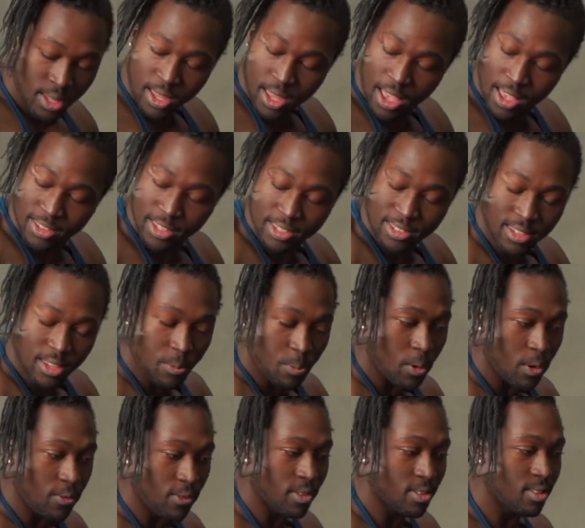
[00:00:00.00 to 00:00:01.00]
As I said
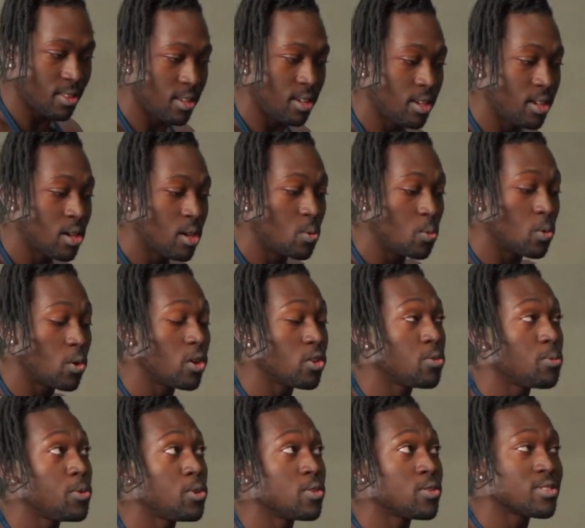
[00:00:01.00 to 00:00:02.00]
previously, we're going to
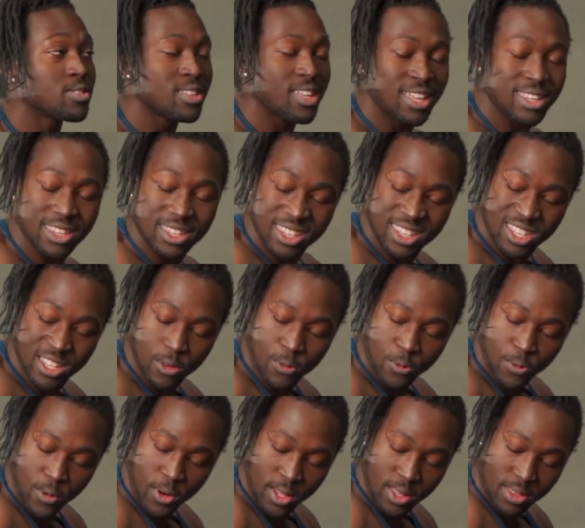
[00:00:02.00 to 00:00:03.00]
be using a
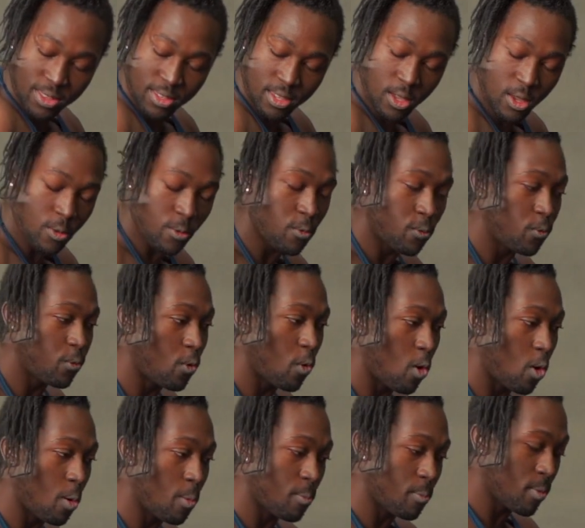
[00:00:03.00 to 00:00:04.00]
different
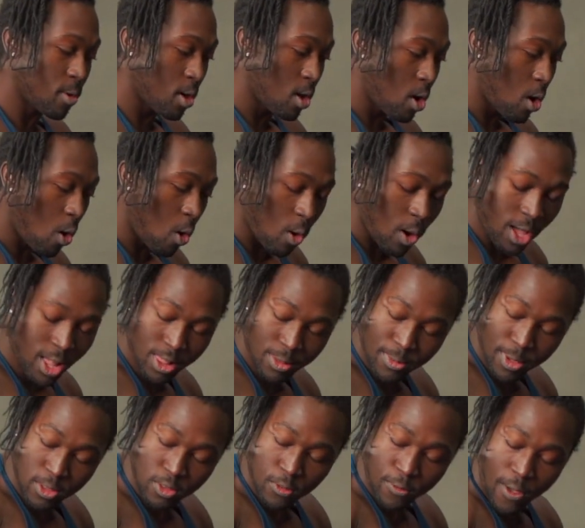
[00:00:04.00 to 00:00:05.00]
form or
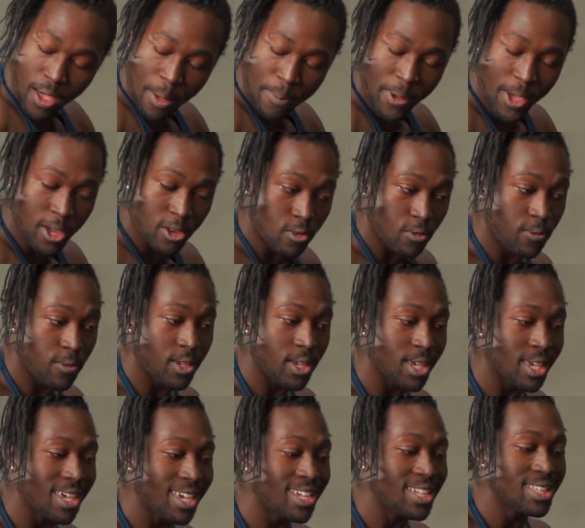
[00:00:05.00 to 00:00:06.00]
element of hypertrophy
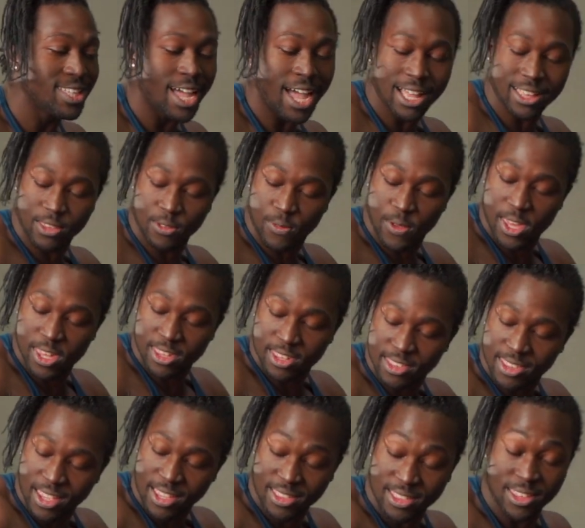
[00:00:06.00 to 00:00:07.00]
in the activation
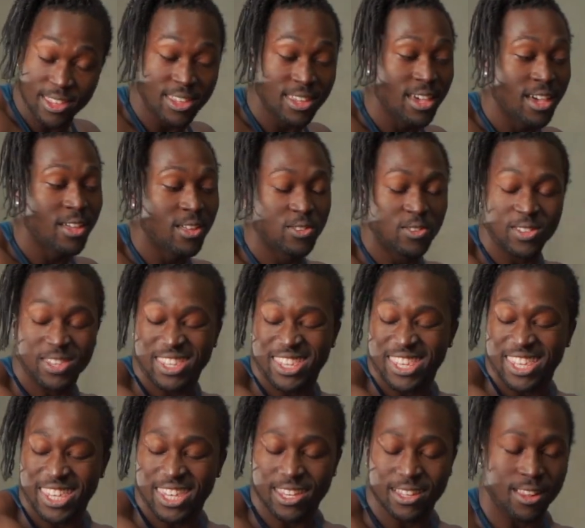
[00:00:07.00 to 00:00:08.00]
technique to
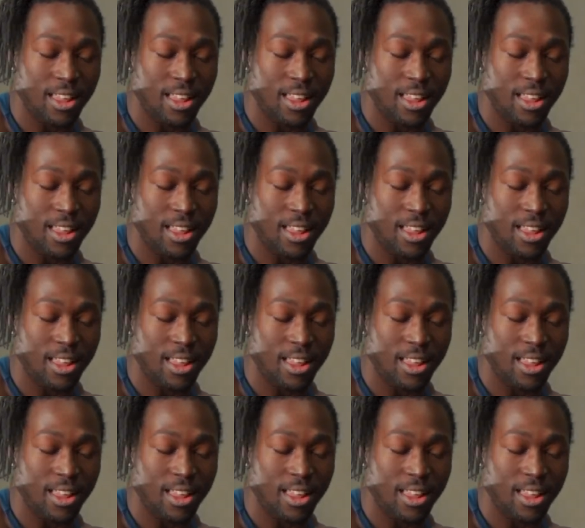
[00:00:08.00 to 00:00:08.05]
kill